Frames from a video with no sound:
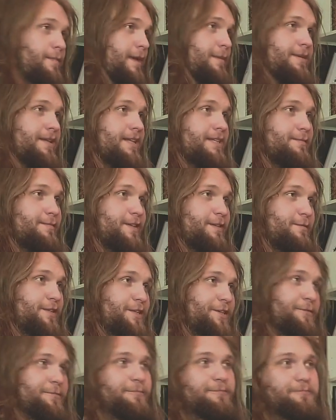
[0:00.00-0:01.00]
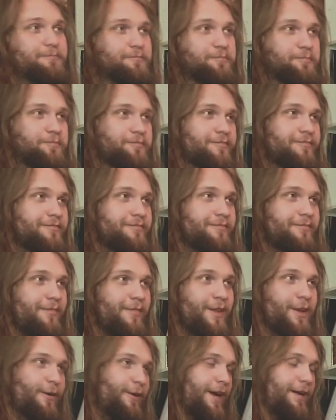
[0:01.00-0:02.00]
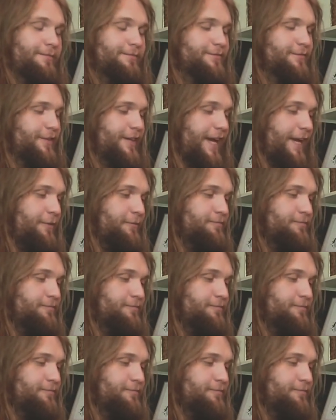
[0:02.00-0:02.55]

maybe that's something we'll do. All right, for